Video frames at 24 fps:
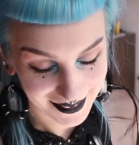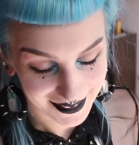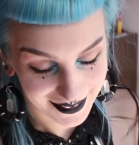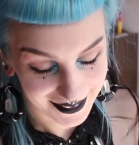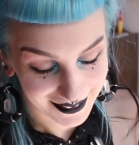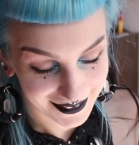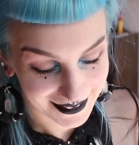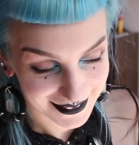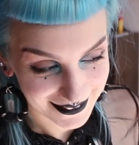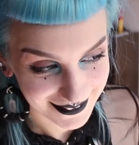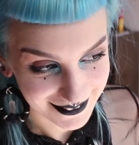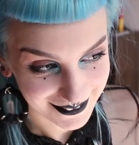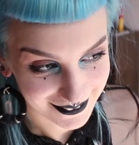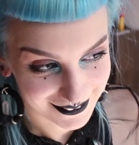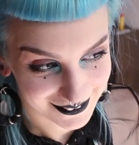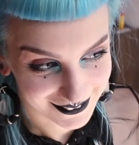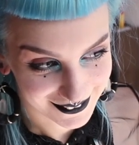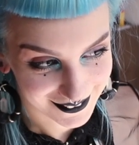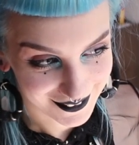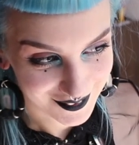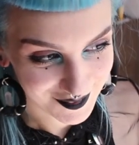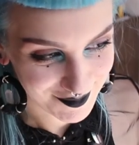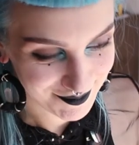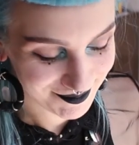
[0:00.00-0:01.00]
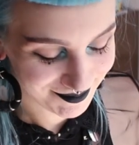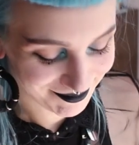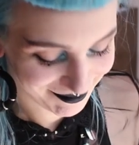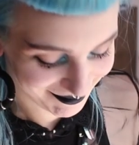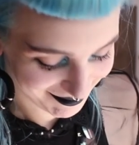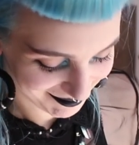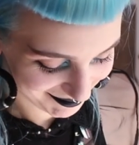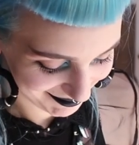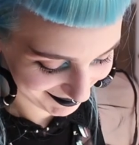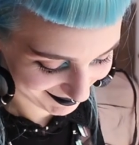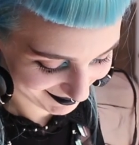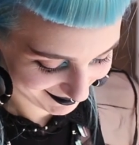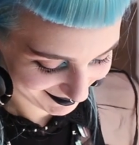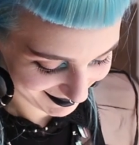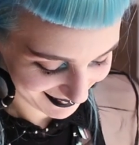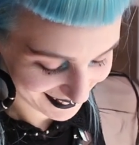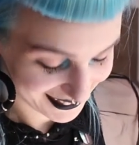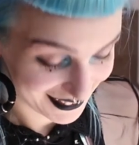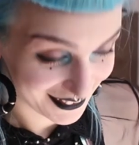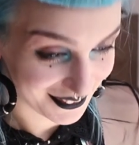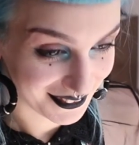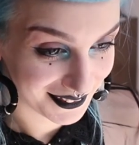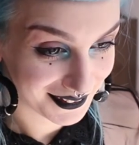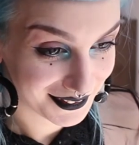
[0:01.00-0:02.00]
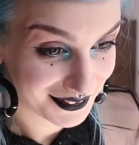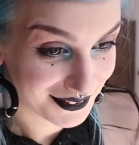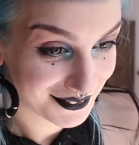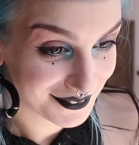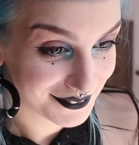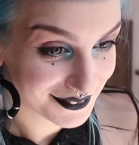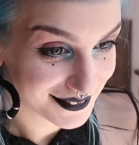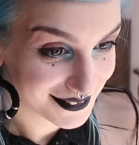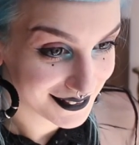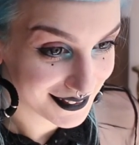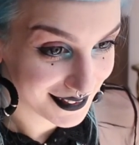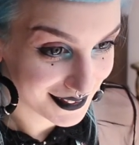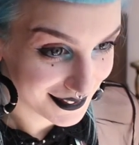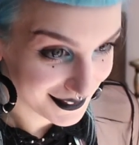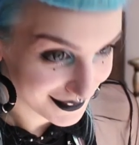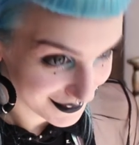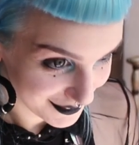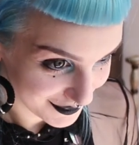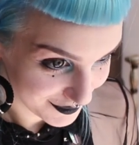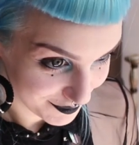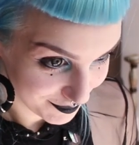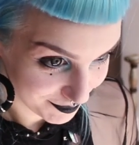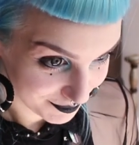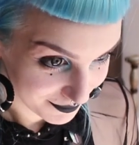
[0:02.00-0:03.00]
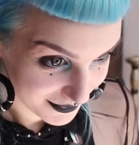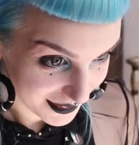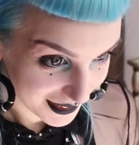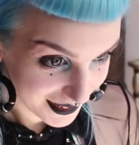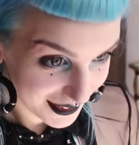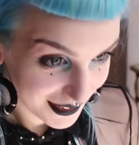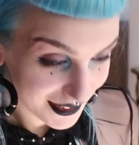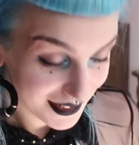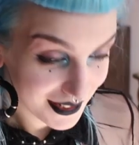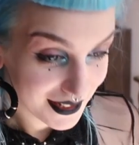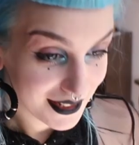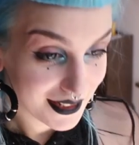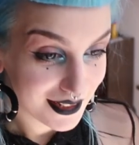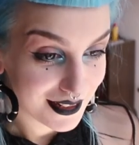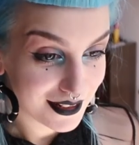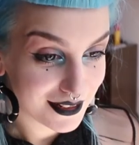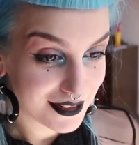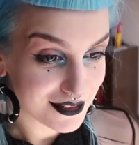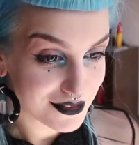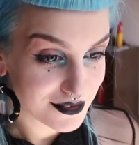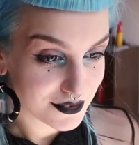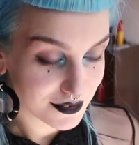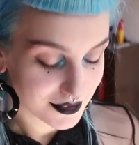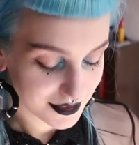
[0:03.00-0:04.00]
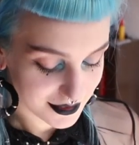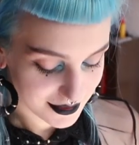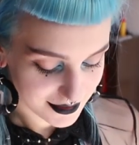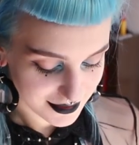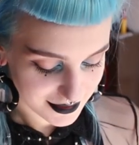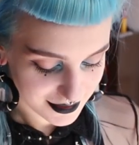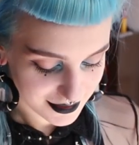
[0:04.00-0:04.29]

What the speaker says: Can I say it? I think it looks nice. And as you can